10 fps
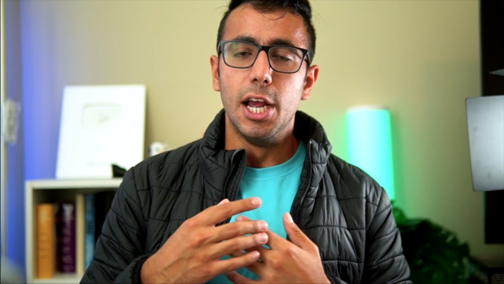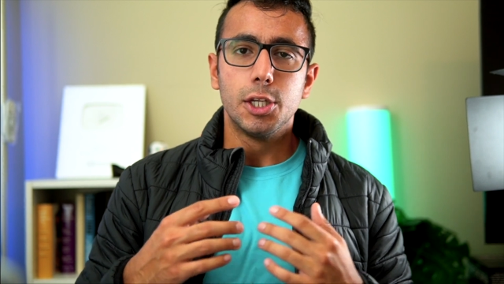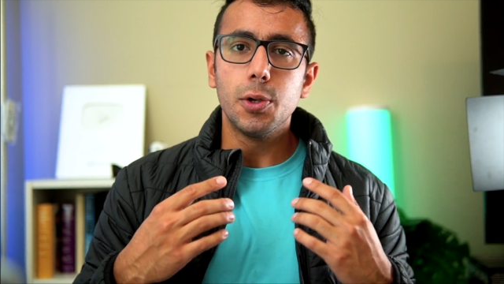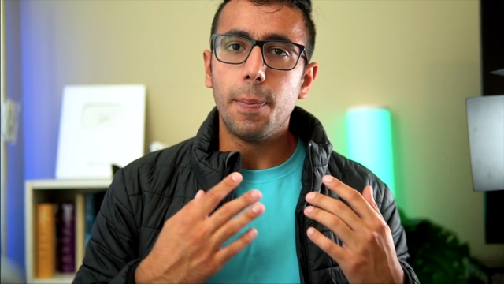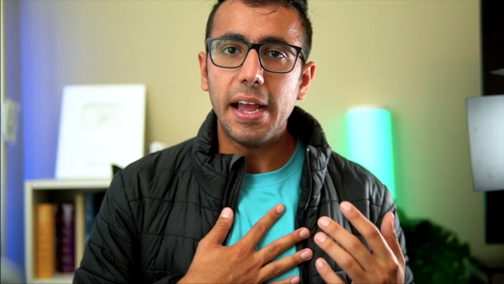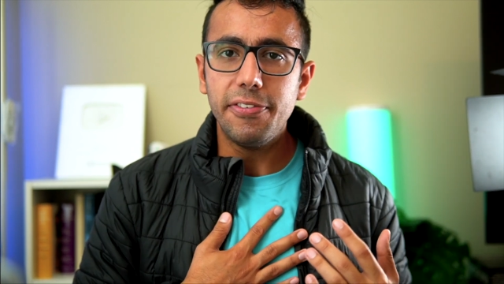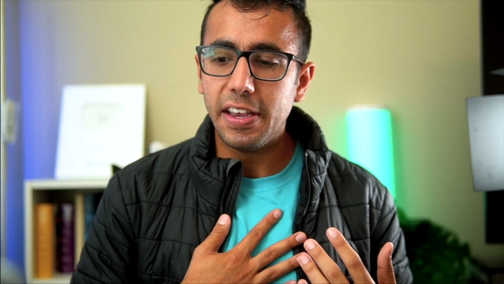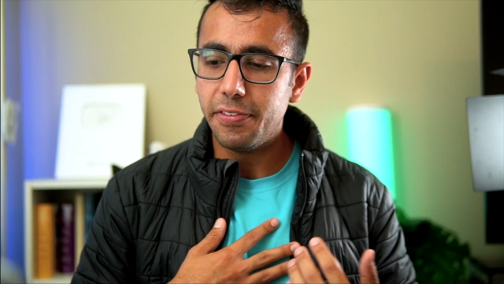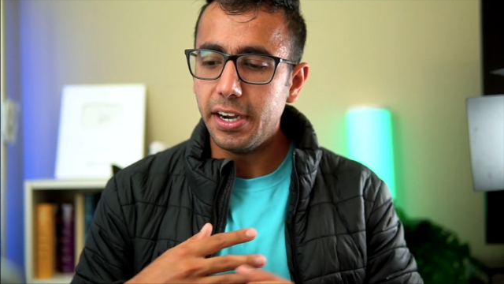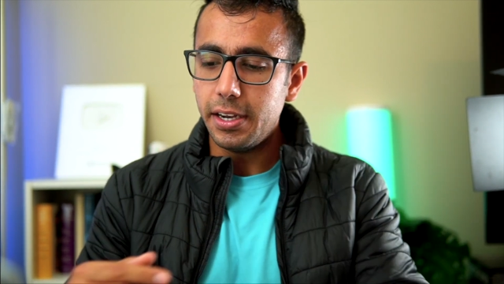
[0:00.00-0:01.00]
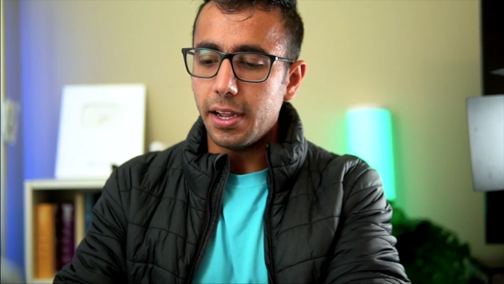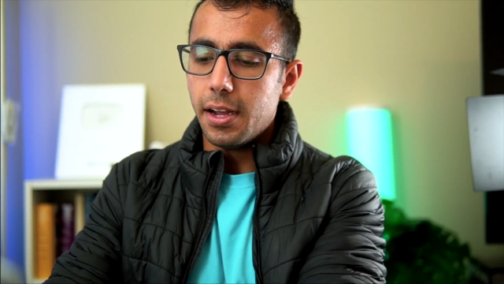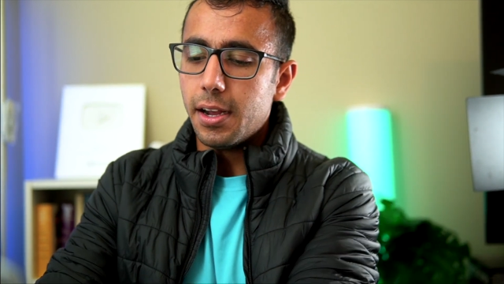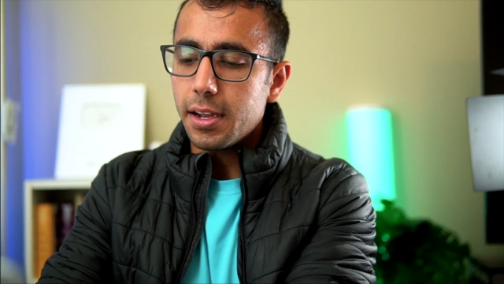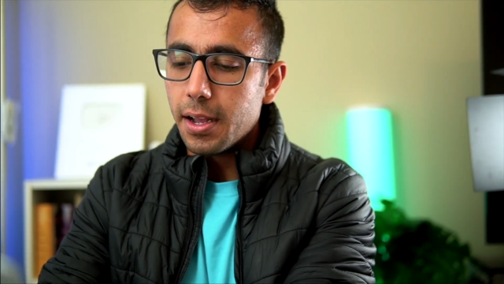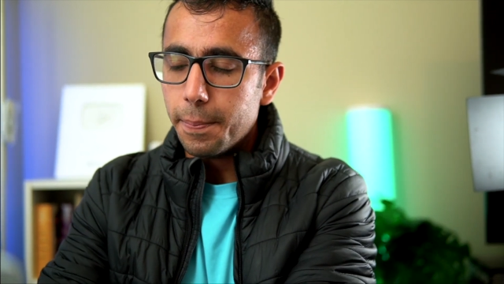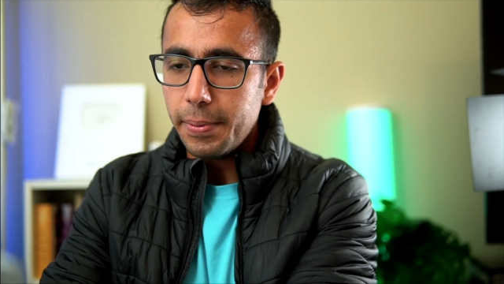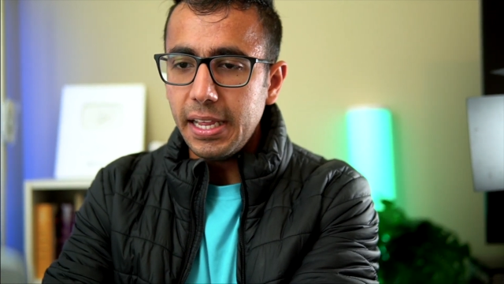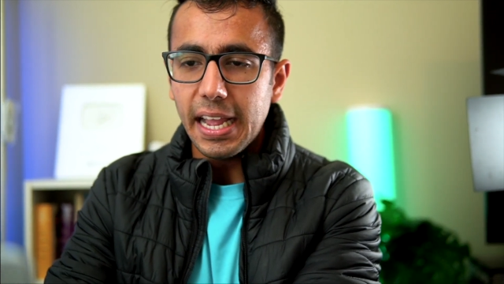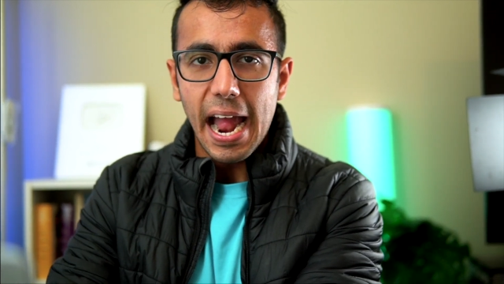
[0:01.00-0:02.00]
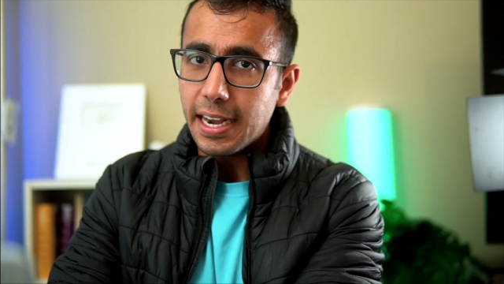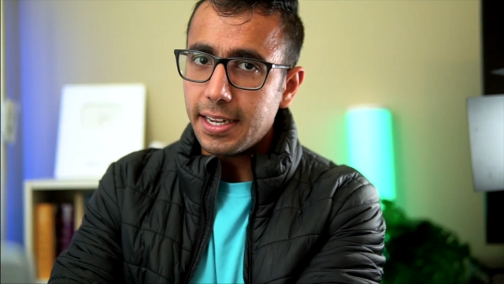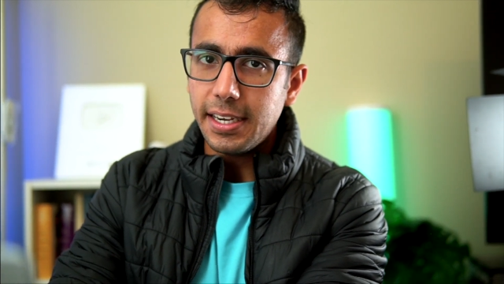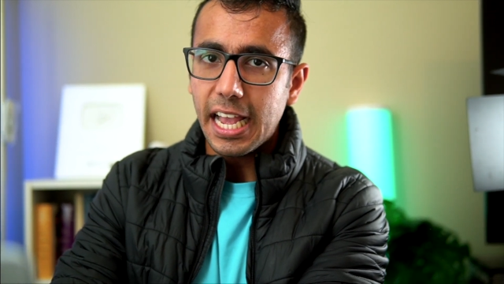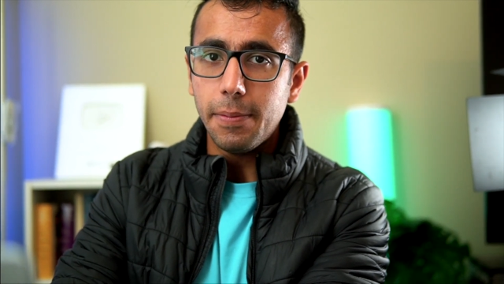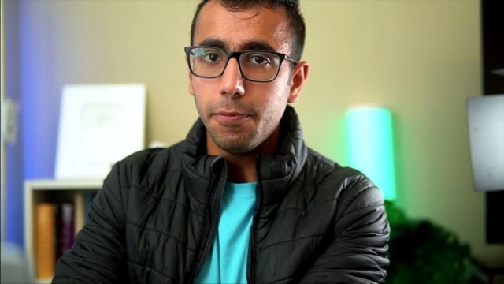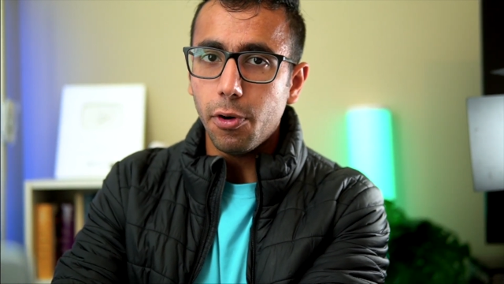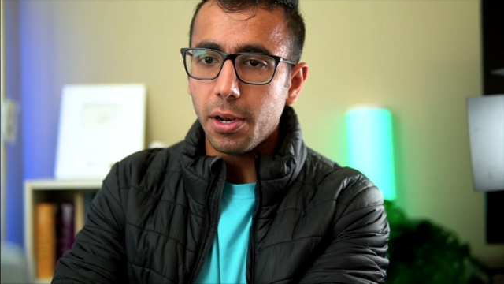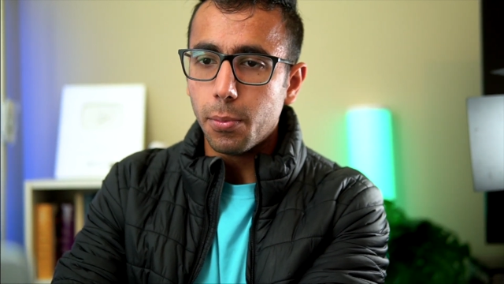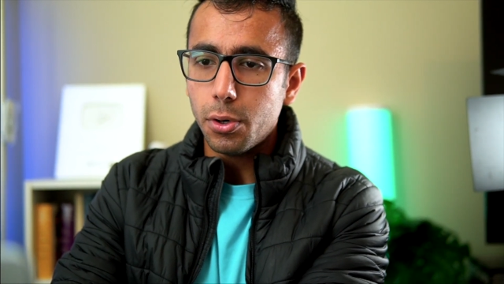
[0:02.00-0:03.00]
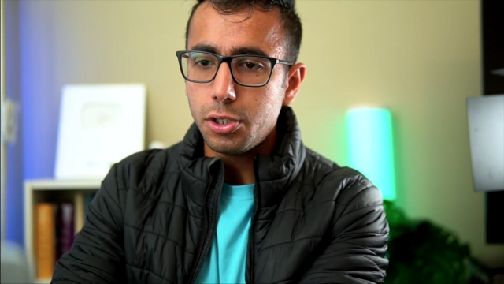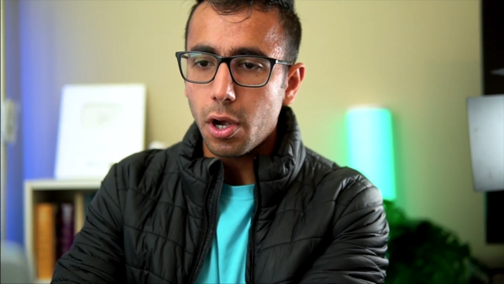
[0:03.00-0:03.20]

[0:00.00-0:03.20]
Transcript: So my favorite company at the time for remote